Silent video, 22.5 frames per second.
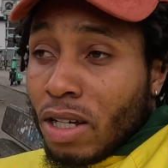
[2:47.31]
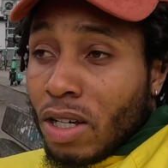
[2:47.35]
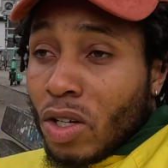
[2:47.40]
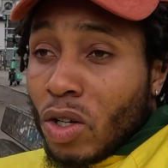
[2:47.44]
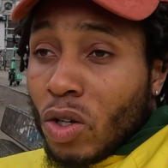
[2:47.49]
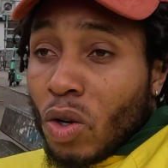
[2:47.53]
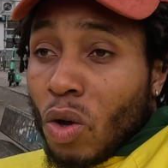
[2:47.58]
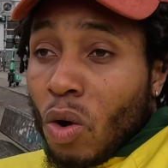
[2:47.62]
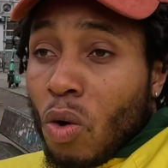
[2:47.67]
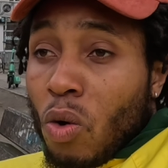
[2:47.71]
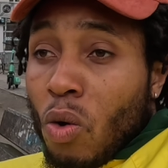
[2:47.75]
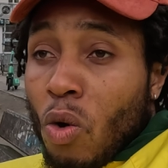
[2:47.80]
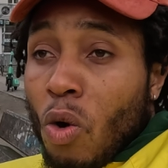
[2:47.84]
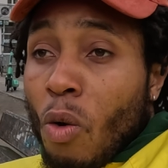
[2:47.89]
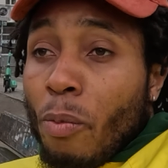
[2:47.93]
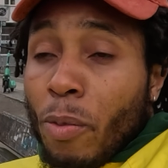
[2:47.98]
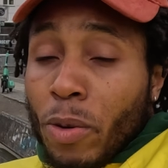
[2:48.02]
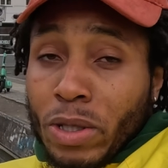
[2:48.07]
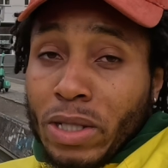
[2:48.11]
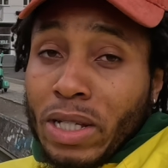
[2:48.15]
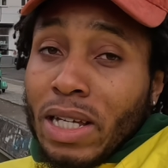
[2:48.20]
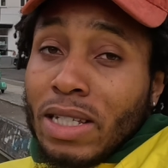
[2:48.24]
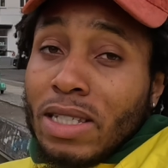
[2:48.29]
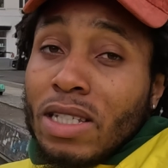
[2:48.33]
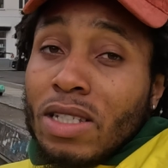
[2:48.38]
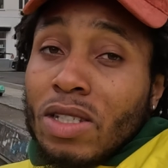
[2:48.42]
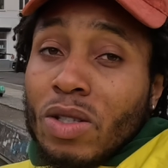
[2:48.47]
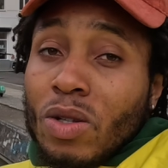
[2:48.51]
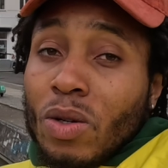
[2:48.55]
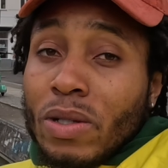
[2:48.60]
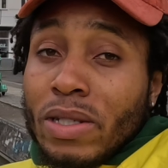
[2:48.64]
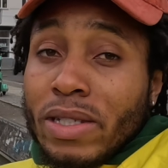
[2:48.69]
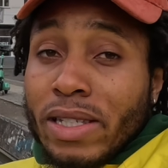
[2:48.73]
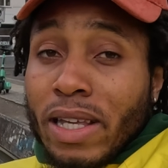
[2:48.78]
who possesses
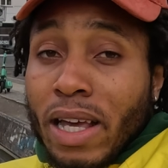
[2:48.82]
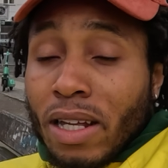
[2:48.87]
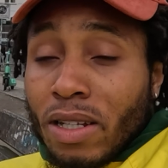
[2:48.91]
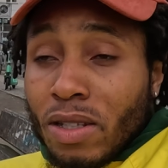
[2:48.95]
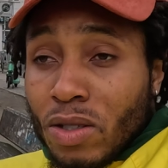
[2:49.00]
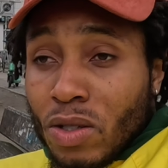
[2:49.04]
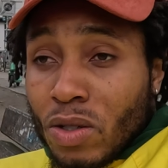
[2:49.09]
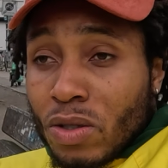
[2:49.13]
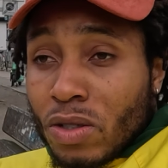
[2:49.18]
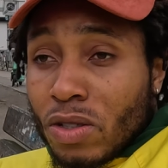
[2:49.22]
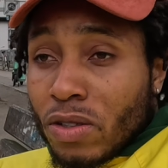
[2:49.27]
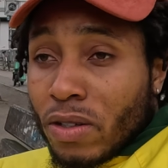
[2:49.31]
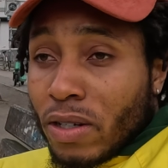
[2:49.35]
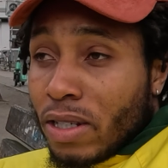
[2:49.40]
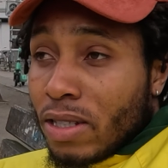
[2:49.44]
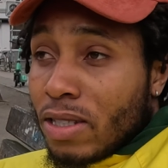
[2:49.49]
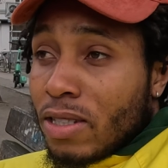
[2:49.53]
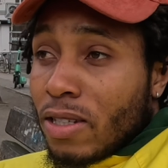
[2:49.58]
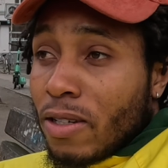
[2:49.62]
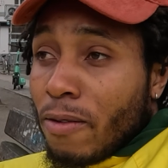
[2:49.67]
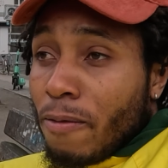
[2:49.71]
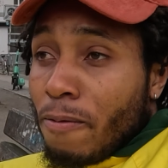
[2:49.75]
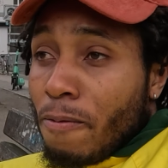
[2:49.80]
those said nutrients.